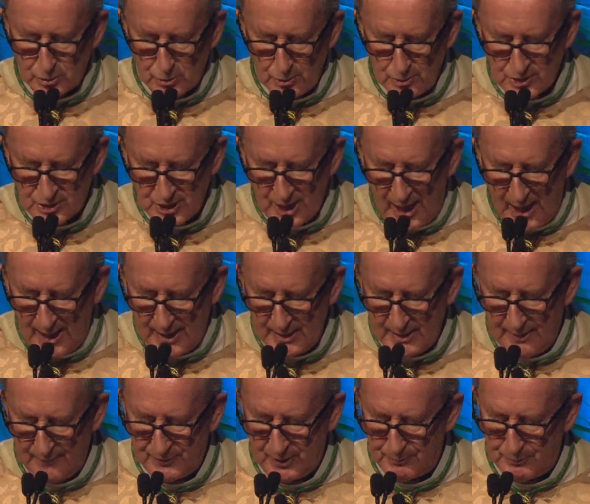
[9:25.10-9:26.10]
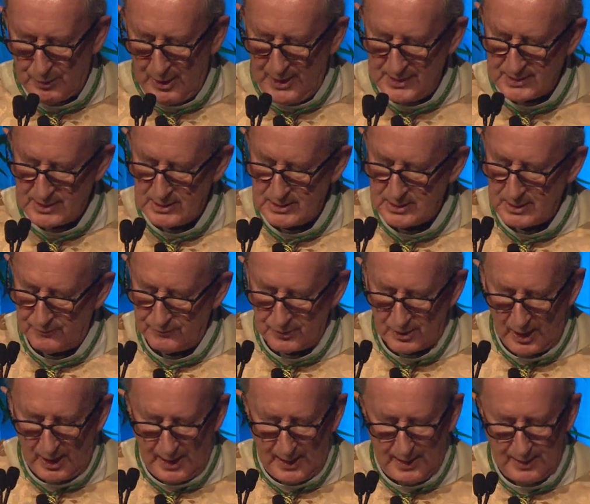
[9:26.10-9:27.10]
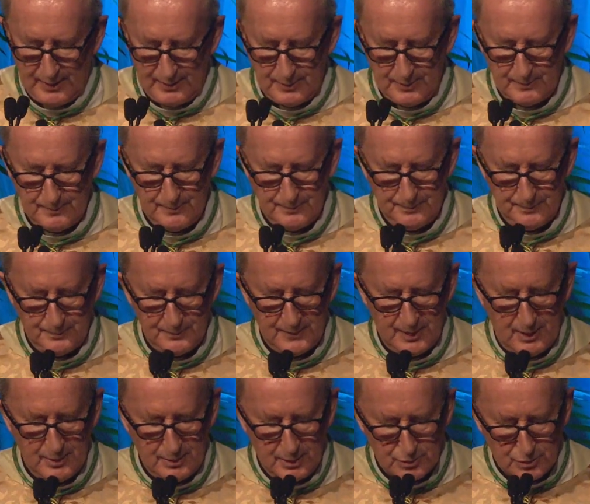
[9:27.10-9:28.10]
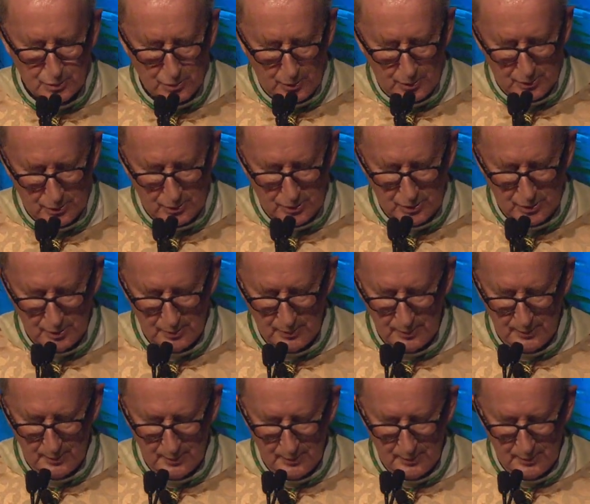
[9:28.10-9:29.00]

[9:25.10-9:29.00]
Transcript: the true sign of the presence of God in the church.